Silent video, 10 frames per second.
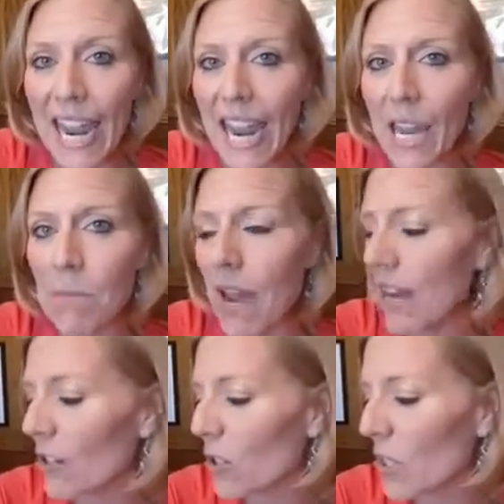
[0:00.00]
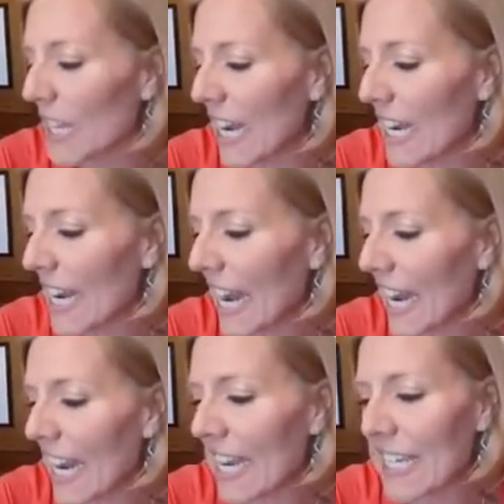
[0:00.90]
And my
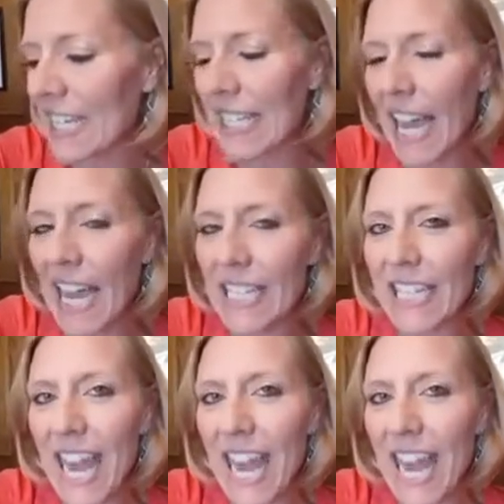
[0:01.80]
understanding is that